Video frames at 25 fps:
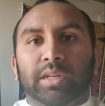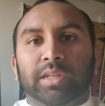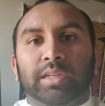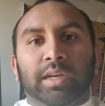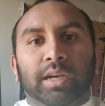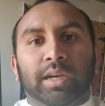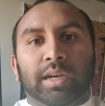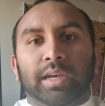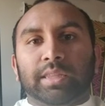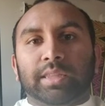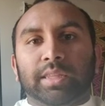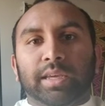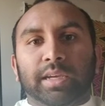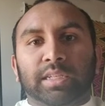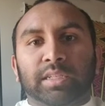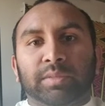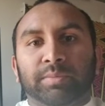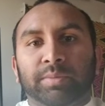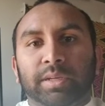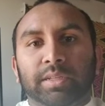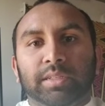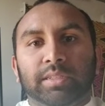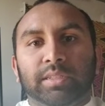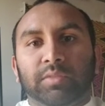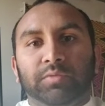but not at the
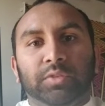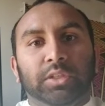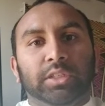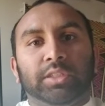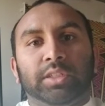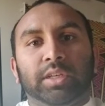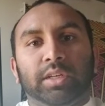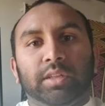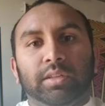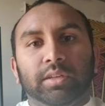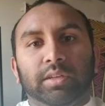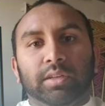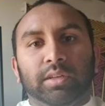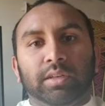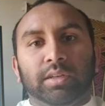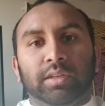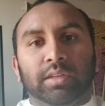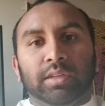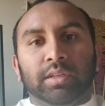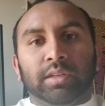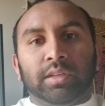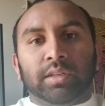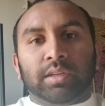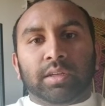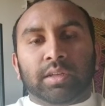expense of each other,
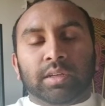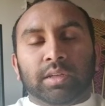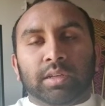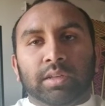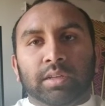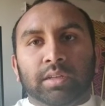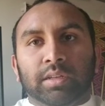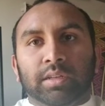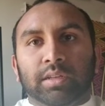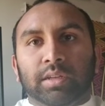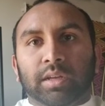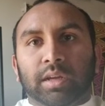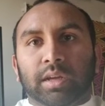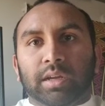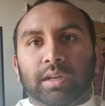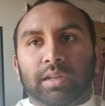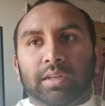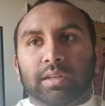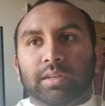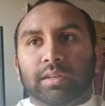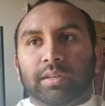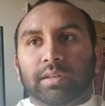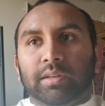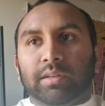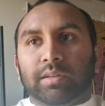
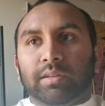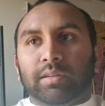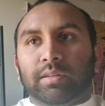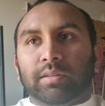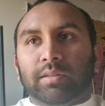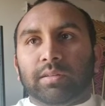not